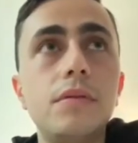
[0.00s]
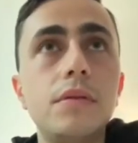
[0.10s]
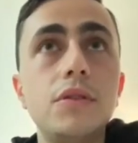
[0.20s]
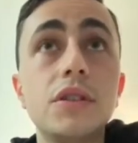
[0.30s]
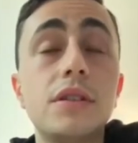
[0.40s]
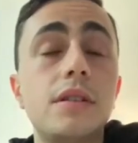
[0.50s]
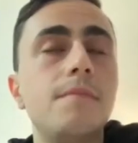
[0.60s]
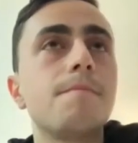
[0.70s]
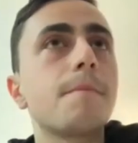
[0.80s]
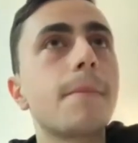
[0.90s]
Just
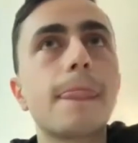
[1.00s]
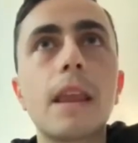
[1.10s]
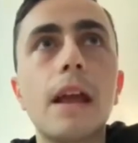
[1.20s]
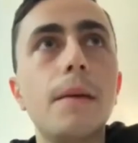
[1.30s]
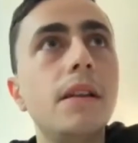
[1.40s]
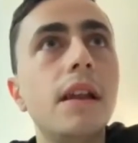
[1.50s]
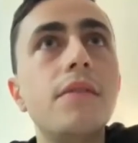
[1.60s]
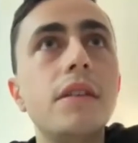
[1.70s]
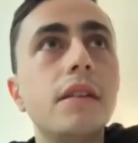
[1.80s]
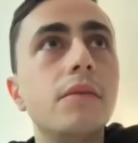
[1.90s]
I mean,
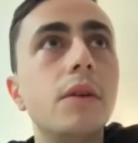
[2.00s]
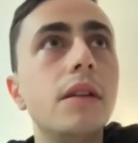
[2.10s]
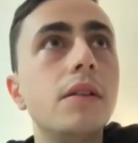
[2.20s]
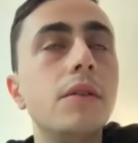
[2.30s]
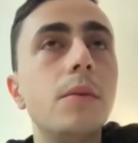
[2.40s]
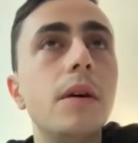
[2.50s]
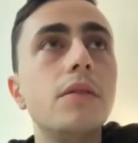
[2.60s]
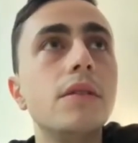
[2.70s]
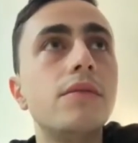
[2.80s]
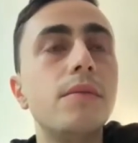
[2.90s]
everything, whether
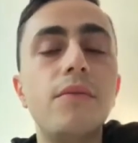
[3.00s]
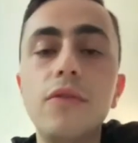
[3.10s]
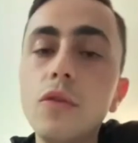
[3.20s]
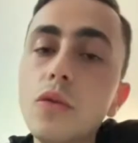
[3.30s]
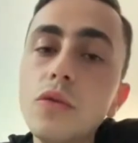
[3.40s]
it's from food